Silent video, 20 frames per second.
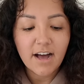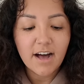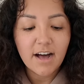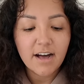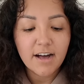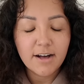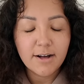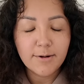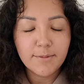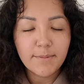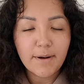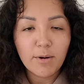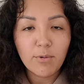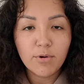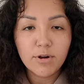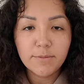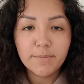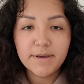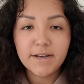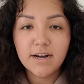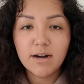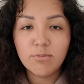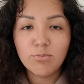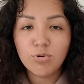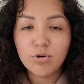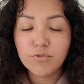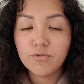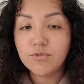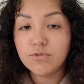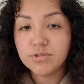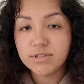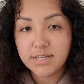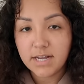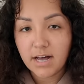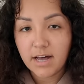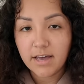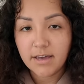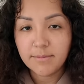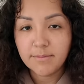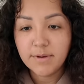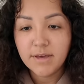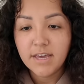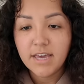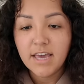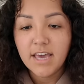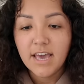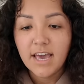I want to become more full-time,